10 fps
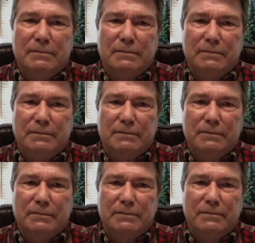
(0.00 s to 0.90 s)

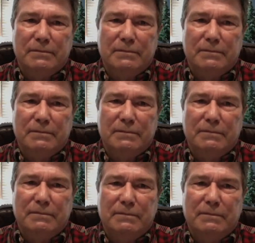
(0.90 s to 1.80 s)

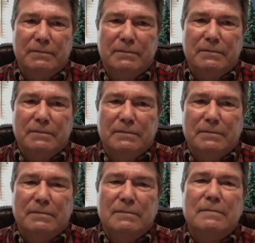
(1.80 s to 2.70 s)

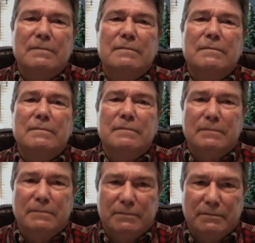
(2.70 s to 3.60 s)

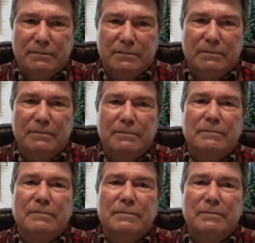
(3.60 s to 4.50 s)

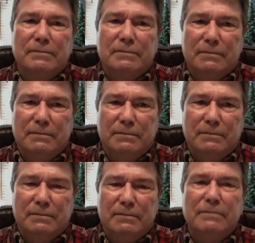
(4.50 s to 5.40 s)

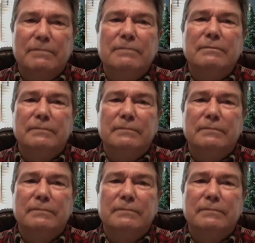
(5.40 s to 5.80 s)
[no speech]